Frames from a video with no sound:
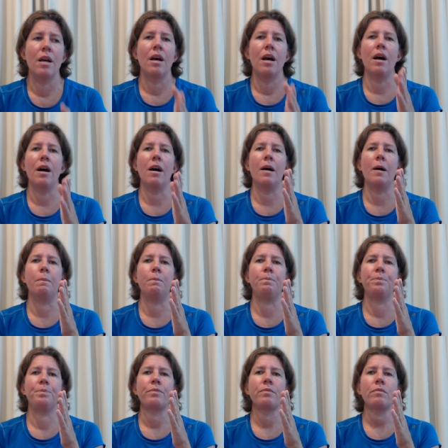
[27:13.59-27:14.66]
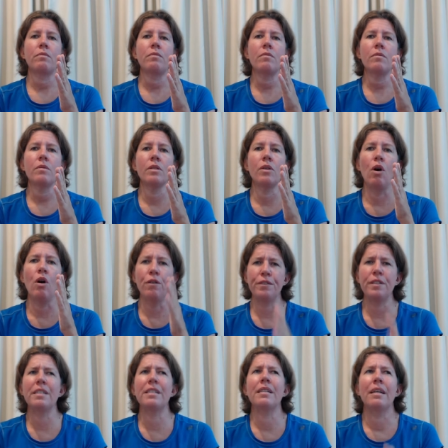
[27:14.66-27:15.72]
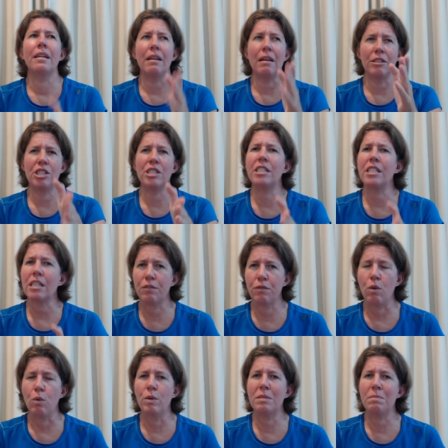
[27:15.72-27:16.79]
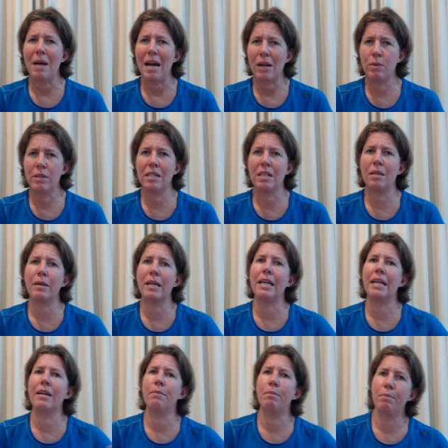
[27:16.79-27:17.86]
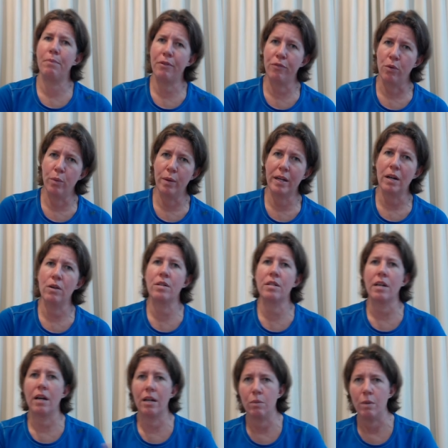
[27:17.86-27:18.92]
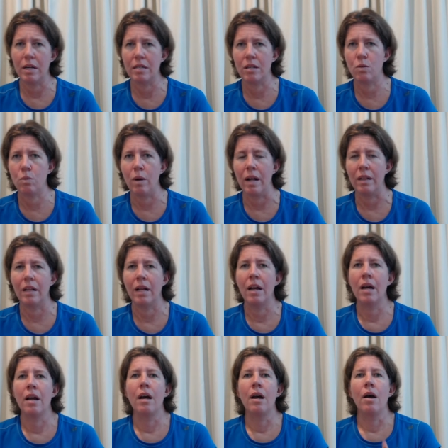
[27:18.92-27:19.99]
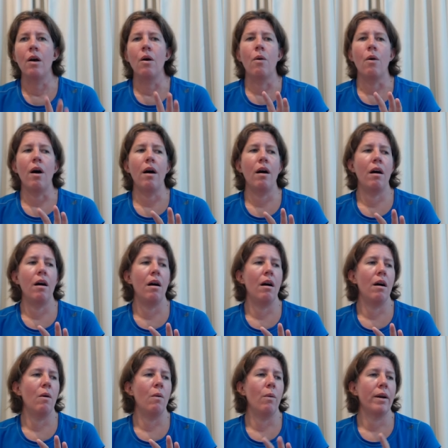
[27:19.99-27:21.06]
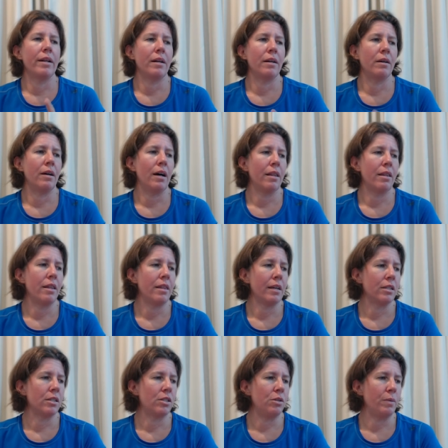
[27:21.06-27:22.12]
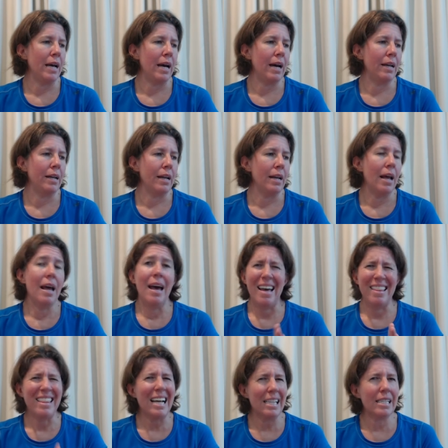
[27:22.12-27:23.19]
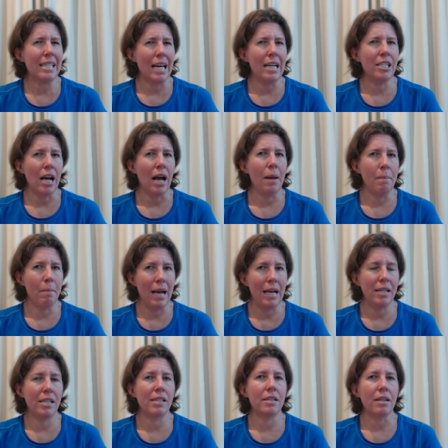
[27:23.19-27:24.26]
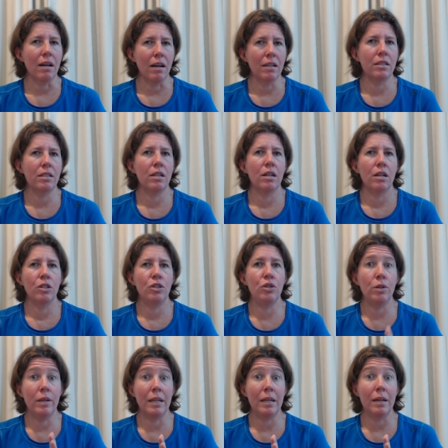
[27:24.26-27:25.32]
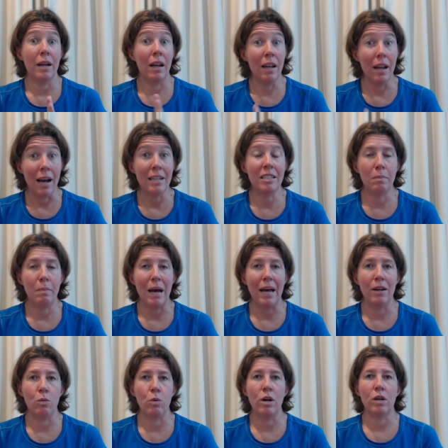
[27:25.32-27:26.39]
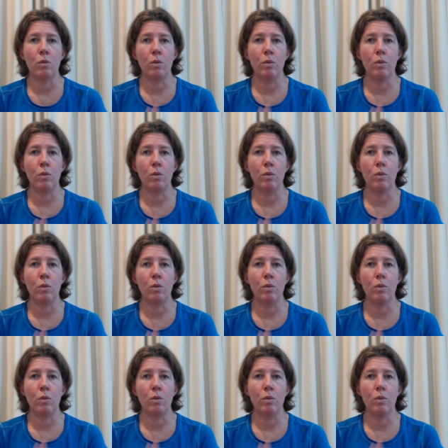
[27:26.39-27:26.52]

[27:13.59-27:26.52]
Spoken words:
Often lunges just forwards, backwards at the beginning before we go sideways as well. What other things do we add in? At that stage, I may start doing light band work.